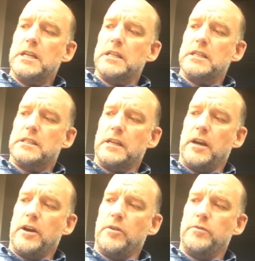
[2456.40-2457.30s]

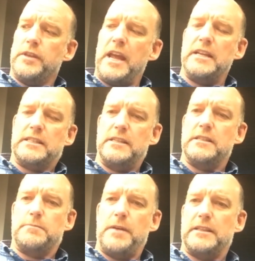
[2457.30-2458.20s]
so the
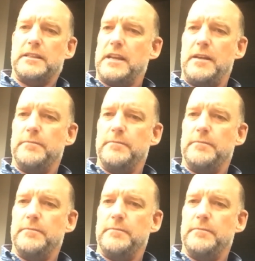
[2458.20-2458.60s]
anesthesia is about the same.